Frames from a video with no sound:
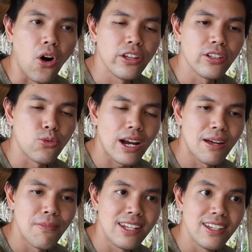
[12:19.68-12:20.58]
on the
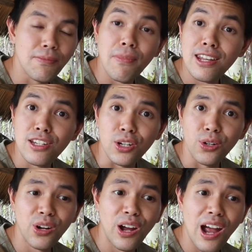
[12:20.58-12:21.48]
recommended
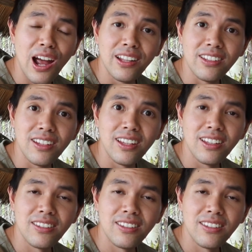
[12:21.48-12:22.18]
menu, the